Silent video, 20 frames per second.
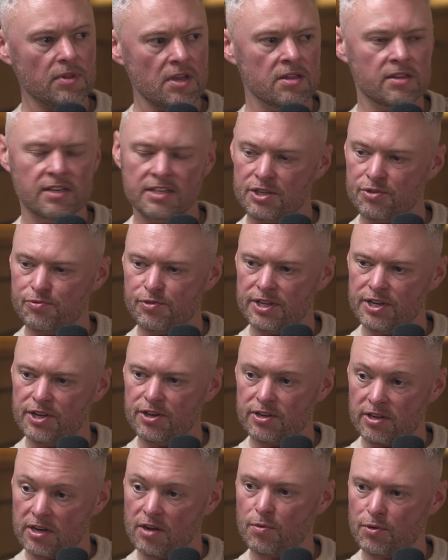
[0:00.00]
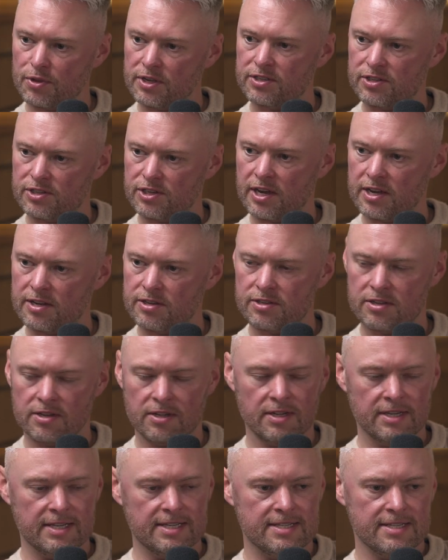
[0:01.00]
this is really good, I don't want this to change.
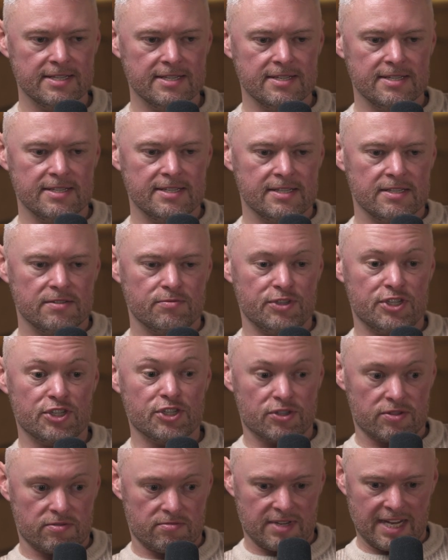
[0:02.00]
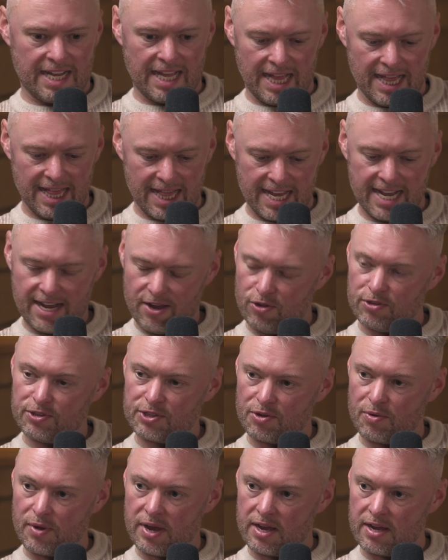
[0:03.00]
We just cling on
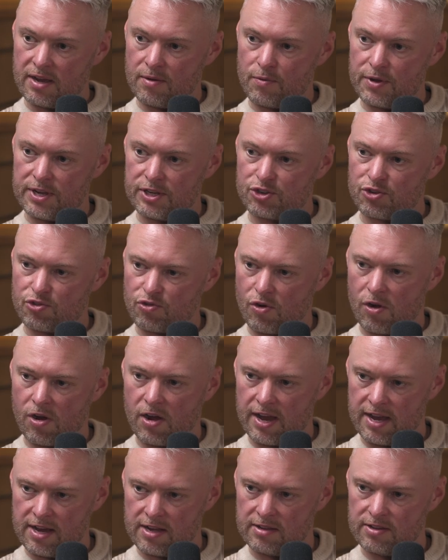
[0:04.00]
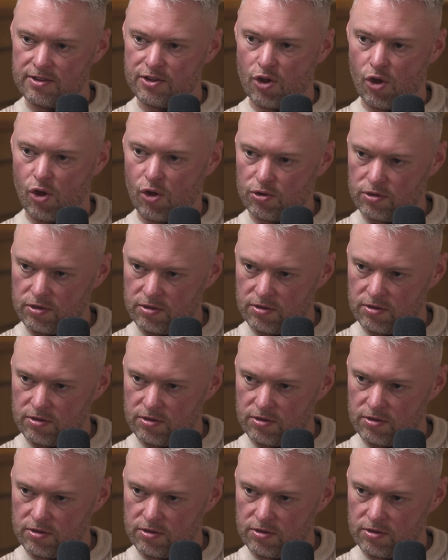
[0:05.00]
to it, and we try and